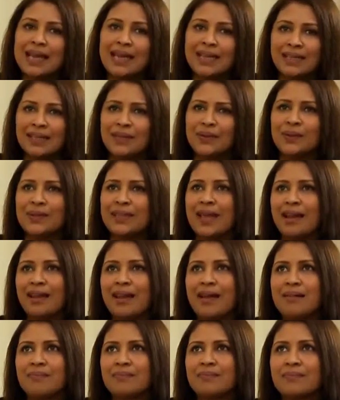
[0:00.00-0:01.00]
like, there
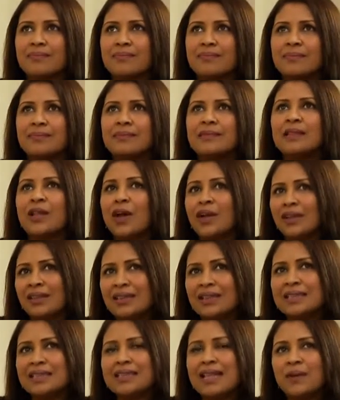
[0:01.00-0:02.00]
are a lot of
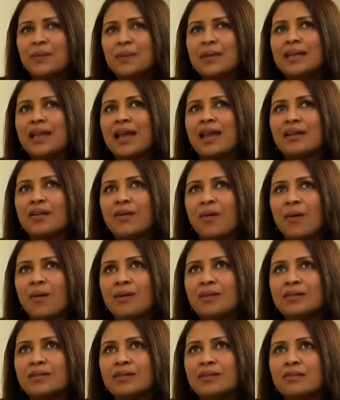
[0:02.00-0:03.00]
things that we can
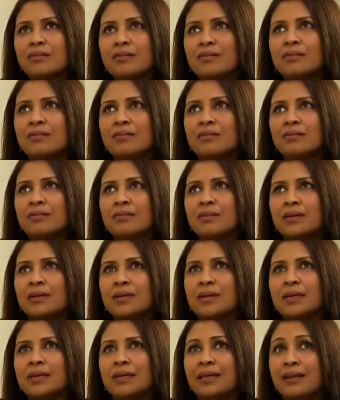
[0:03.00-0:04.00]
also do
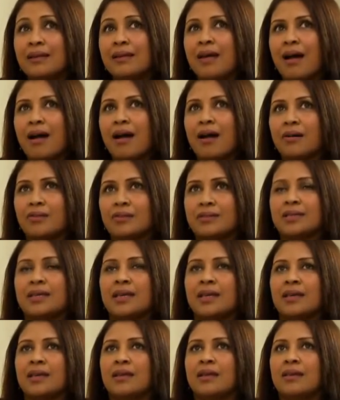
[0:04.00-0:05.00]
in-house.
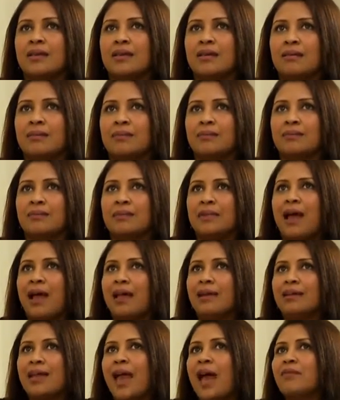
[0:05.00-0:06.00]

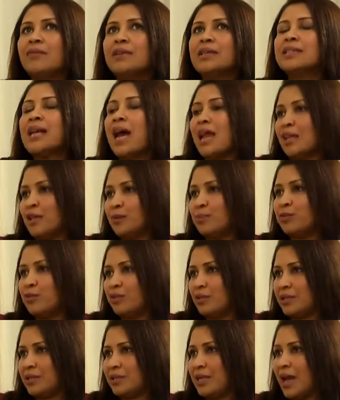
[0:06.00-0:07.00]
Like having talent
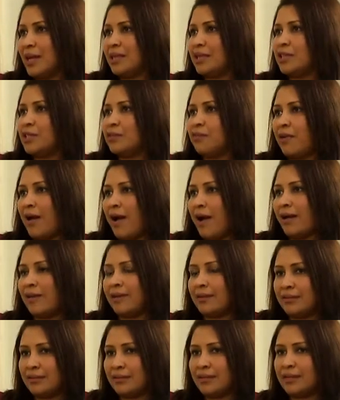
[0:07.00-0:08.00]
pools,
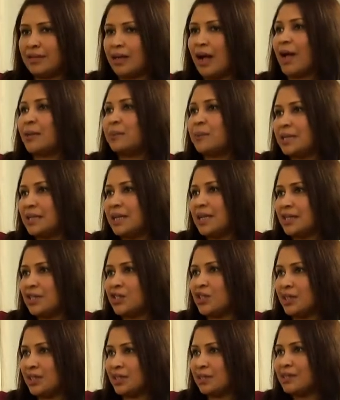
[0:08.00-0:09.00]
identifying high
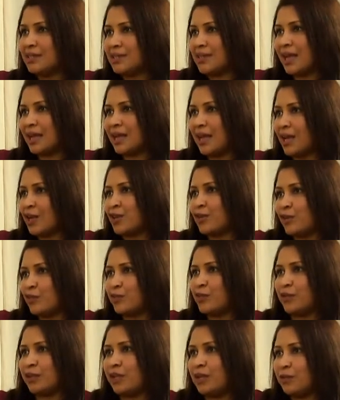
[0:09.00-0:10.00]
potentials, and like,
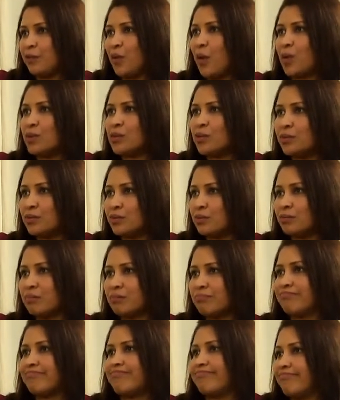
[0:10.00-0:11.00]
if you really want to
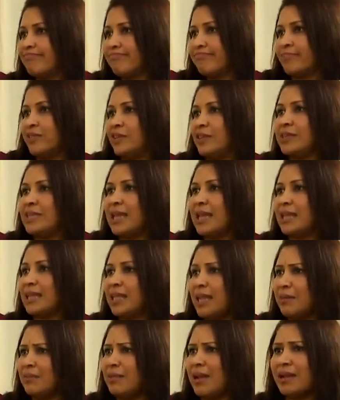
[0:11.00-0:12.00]

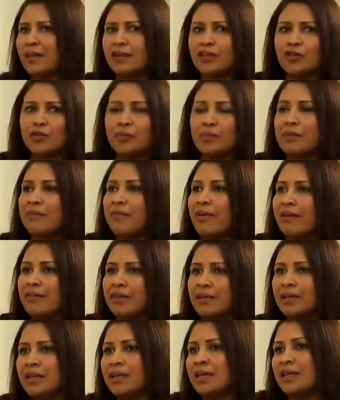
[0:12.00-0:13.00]
retain them, like, be
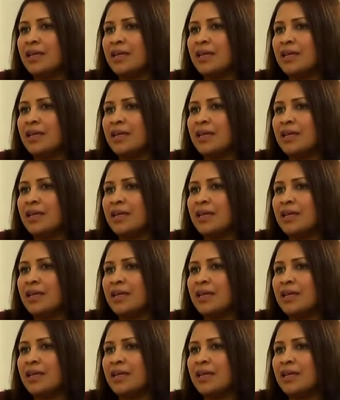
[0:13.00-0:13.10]
very